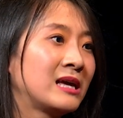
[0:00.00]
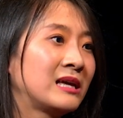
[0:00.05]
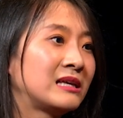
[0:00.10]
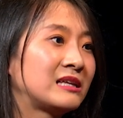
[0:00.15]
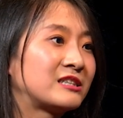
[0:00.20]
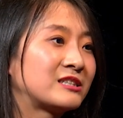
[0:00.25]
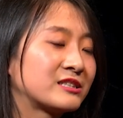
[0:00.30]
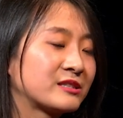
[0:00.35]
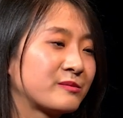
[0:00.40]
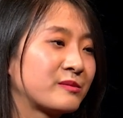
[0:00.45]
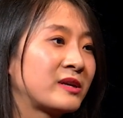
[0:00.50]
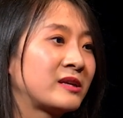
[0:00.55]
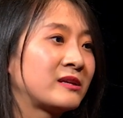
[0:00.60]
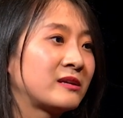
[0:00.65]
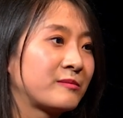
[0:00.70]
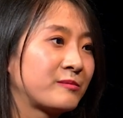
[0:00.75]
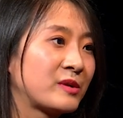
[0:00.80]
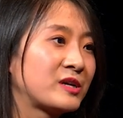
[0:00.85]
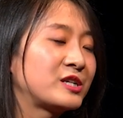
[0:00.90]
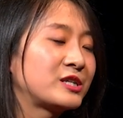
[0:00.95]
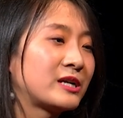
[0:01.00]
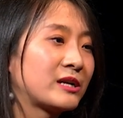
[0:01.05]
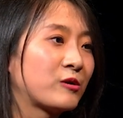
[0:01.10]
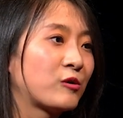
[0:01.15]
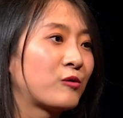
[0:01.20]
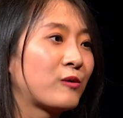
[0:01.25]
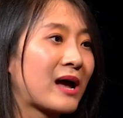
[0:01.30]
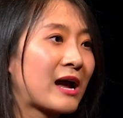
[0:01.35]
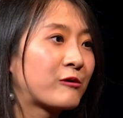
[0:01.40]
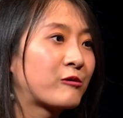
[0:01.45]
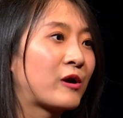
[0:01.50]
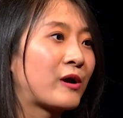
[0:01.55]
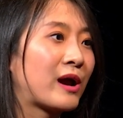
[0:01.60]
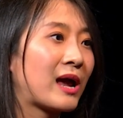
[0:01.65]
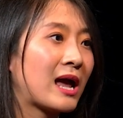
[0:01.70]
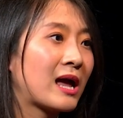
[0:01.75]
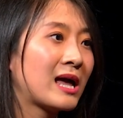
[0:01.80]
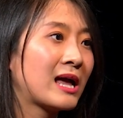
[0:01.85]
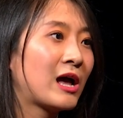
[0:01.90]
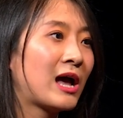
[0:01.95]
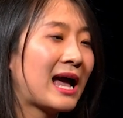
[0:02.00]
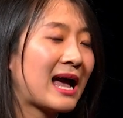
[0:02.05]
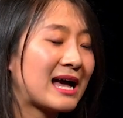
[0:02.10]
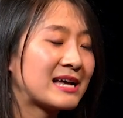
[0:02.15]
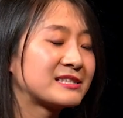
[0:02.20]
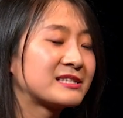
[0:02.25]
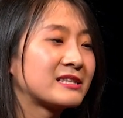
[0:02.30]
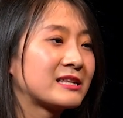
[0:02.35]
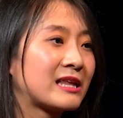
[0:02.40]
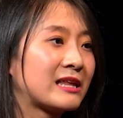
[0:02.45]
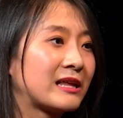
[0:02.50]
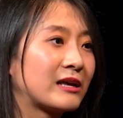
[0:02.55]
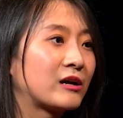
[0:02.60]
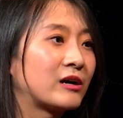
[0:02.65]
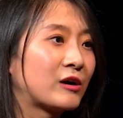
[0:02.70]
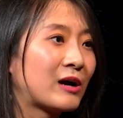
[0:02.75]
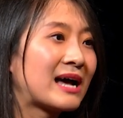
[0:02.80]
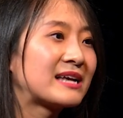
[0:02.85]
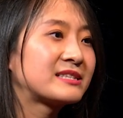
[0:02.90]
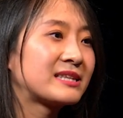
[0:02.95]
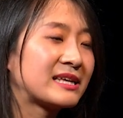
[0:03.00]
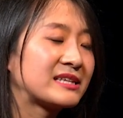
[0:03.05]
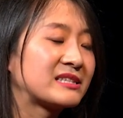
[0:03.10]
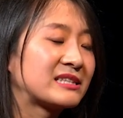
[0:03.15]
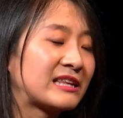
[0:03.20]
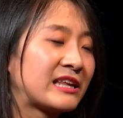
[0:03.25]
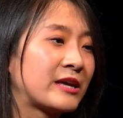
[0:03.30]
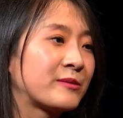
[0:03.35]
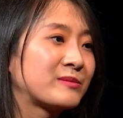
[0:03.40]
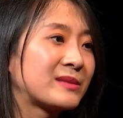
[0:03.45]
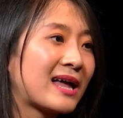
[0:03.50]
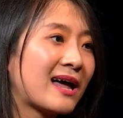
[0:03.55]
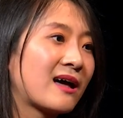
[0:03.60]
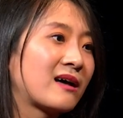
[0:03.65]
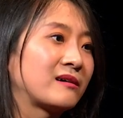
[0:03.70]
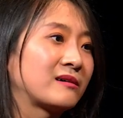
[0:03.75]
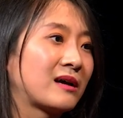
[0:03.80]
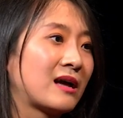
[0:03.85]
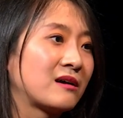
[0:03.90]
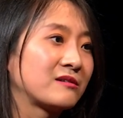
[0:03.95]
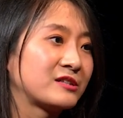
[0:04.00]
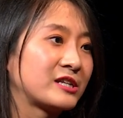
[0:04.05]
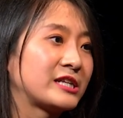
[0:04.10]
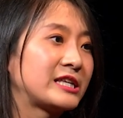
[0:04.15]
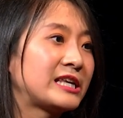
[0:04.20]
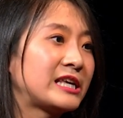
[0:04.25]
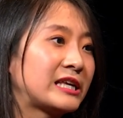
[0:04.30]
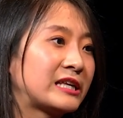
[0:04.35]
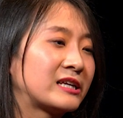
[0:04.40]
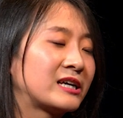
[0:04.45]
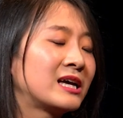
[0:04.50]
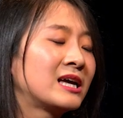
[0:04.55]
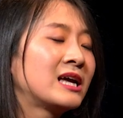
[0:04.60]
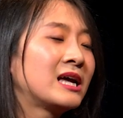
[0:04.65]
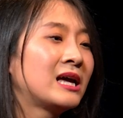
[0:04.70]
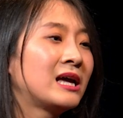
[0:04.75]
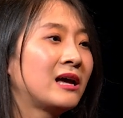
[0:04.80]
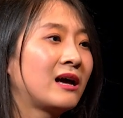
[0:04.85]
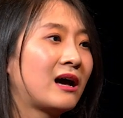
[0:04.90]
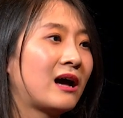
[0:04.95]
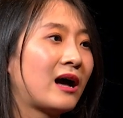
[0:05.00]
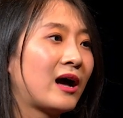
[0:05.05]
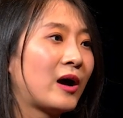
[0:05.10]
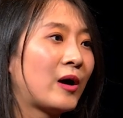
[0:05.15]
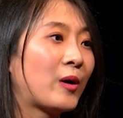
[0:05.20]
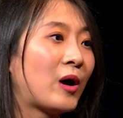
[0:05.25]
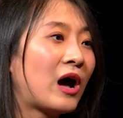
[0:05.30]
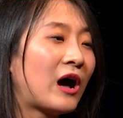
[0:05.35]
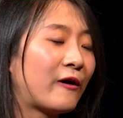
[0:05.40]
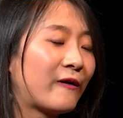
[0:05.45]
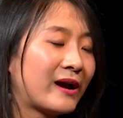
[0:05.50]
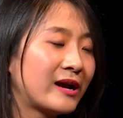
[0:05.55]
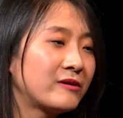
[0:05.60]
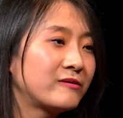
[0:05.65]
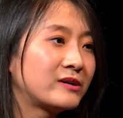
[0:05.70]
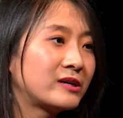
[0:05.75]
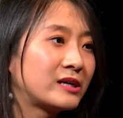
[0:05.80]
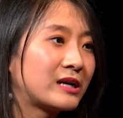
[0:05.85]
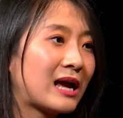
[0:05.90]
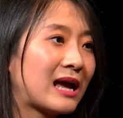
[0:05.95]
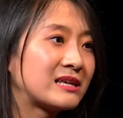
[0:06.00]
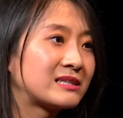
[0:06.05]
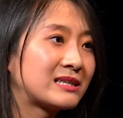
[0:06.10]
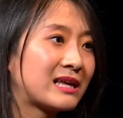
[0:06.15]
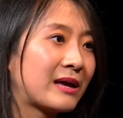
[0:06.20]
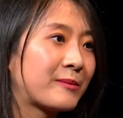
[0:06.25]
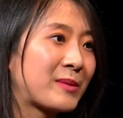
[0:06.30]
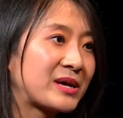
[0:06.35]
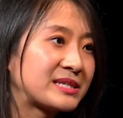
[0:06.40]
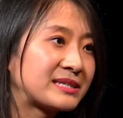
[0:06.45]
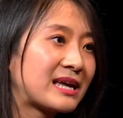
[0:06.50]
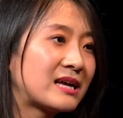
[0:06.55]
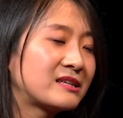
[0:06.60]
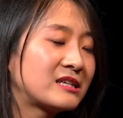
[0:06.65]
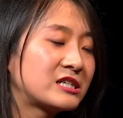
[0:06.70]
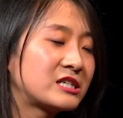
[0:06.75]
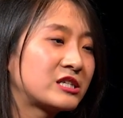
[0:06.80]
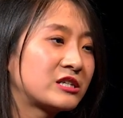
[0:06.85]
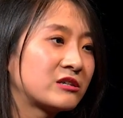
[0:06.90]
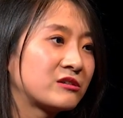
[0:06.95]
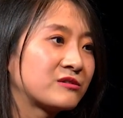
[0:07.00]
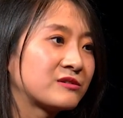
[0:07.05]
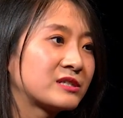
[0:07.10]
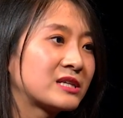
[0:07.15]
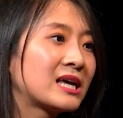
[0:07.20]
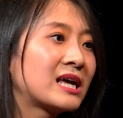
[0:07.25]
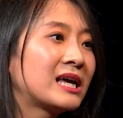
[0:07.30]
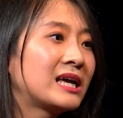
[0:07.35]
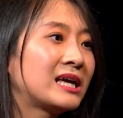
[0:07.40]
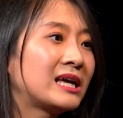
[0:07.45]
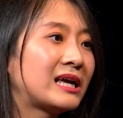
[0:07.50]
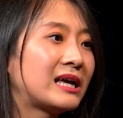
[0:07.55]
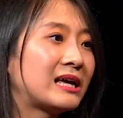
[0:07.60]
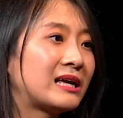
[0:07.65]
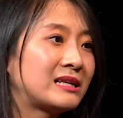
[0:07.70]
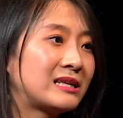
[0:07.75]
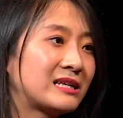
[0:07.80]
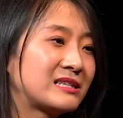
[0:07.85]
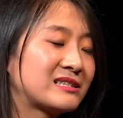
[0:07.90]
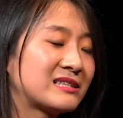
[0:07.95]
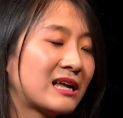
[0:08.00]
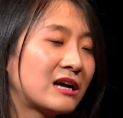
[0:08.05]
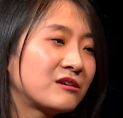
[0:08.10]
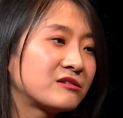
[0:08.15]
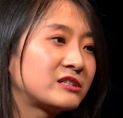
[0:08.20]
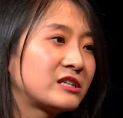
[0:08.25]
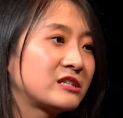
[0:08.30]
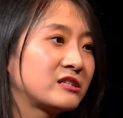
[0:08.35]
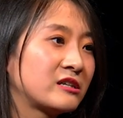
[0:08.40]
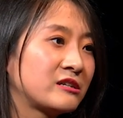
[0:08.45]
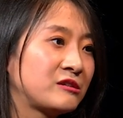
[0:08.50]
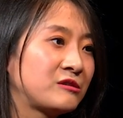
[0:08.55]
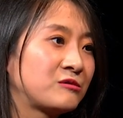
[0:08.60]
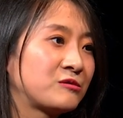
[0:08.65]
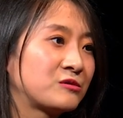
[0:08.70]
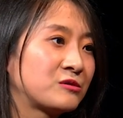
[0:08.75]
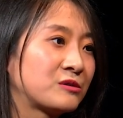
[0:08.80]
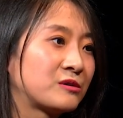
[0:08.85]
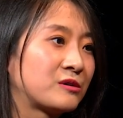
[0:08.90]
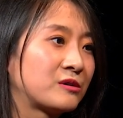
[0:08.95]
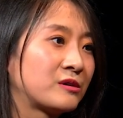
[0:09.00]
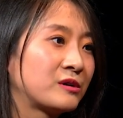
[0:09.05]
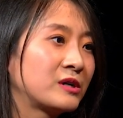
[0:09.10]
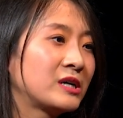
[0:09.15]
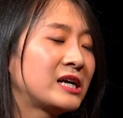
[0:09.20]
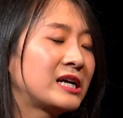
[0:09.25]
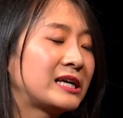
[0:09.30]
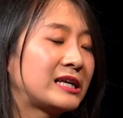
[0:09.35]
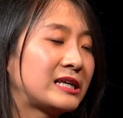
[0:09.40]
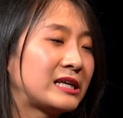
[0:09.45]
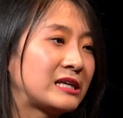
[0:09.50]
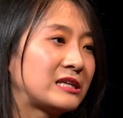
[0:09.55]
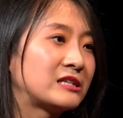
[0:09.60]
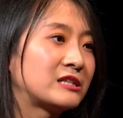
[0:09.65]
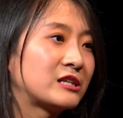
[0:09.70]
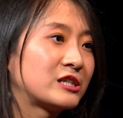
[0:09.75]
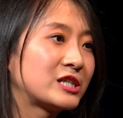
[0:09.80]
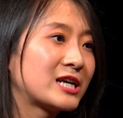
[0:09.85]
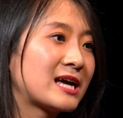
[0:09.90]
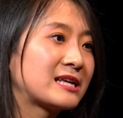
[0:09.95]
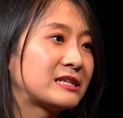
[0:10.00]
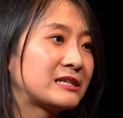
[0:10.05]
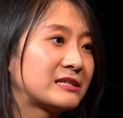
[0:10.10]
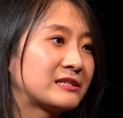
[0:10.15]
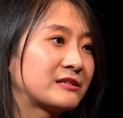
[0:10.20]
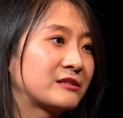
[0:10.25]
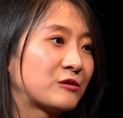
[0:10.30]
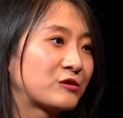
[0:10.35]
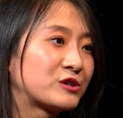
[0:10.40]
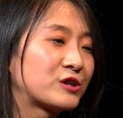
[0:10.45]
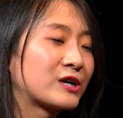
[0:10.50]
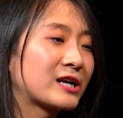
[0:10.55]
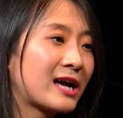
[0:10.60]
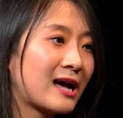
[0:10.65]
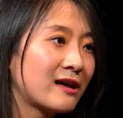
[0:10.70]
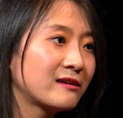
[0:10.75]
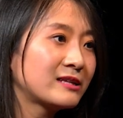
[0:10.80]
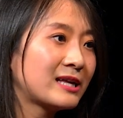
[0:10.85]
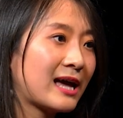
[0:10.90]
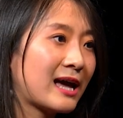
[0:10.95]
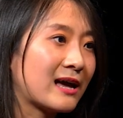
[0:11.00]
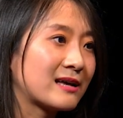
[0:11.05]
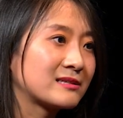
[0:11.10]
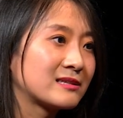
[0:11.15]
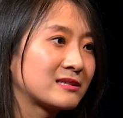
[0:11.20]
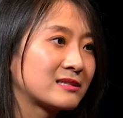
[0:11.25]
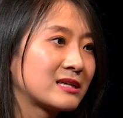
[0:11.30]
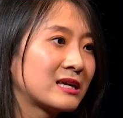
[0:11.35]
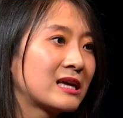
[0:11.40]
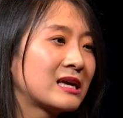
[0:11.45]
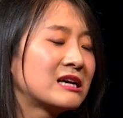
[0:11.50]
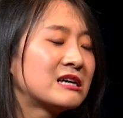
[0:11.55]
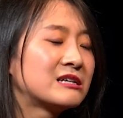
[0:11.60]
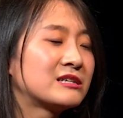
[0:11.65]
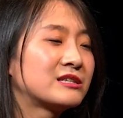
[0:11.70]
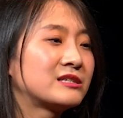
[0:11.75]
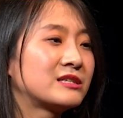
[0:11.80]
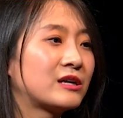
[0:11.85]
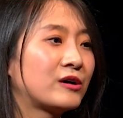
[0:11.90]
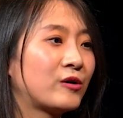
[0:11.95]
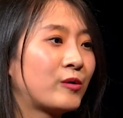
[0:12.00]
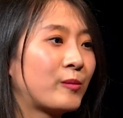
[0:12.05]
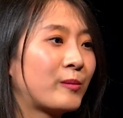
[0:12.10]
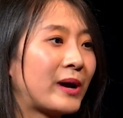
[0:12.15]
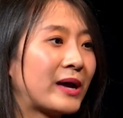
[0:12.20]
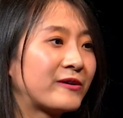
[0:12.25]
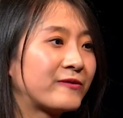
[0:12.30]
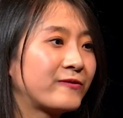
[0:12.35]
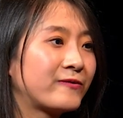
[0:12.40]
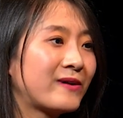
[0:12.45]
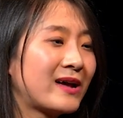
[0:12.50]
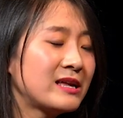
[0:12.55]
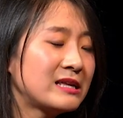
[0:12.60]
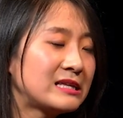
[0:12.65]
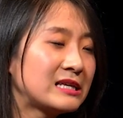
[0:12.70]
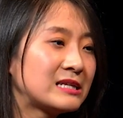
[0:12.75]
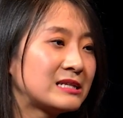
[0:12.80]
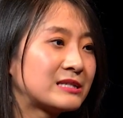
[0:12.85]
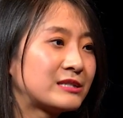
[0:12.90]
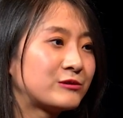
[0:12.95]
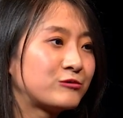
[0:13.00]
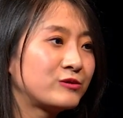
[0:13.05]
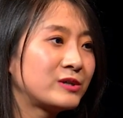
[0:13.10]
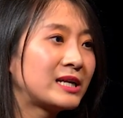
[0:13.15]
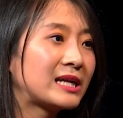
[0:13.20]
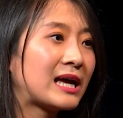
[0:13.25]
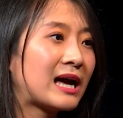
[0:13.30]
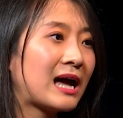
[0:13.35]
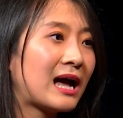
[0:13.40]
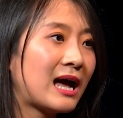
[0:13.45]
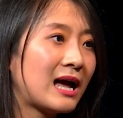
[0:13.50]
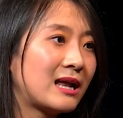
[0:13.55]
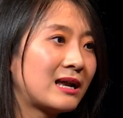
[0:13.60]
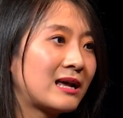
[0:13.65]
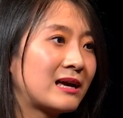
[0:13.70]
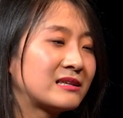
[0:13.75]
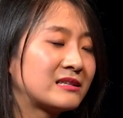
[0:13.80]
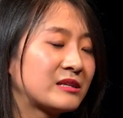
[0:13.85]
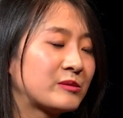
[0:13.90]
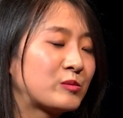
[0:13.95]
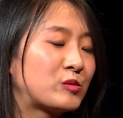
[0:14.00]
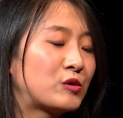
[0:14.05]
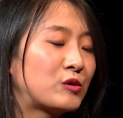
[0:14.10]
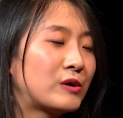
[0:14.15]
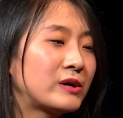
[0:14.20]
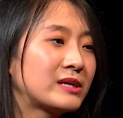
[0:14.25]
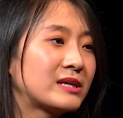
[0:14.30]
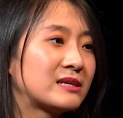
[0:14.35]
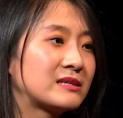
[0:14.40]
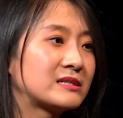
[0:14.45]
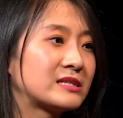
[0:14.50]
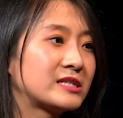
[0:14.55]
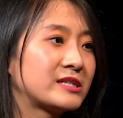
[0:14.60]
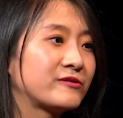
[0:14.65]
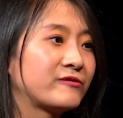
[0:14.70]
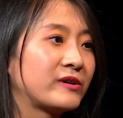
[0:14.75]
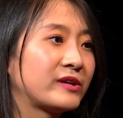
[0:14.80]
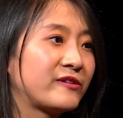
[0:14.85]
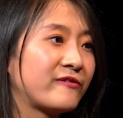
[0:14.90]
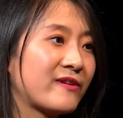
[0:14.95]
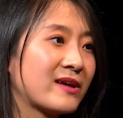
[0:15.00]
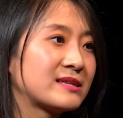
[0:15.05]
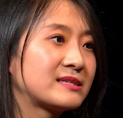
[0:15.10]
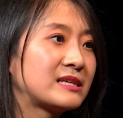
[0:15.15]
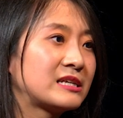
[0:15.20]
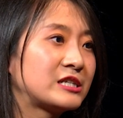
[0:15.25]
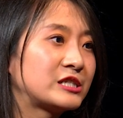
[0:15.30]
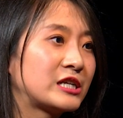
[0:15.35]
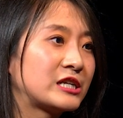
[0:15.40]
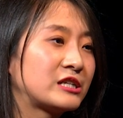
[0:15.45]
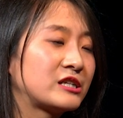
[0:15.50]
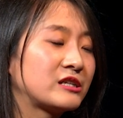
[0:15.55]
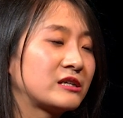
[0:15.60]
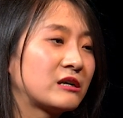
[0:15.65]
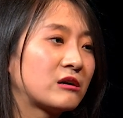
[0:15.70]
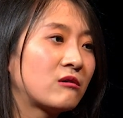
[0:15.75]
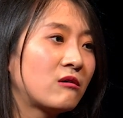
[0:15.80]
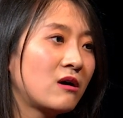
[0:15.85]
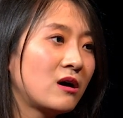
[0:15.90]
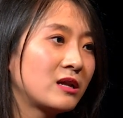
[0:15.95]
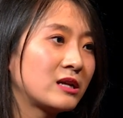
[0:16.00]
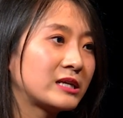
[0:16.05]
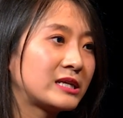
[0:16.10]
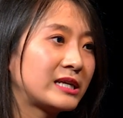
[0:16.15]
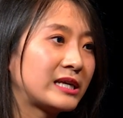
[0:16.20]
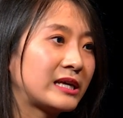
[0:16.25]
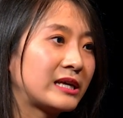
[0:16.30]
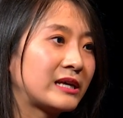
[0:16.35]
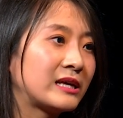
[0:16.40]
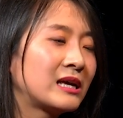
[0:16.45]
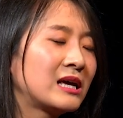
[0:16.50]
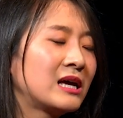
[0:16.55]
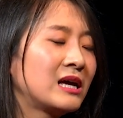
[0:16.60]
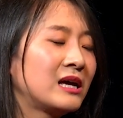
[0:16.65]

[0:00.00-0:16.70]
They just mentioned whoever has his name down on the deed. However, as my study shows, it is not gender neutral in the Chinese social context. So my findings really highlight the importance of advancing gender equality.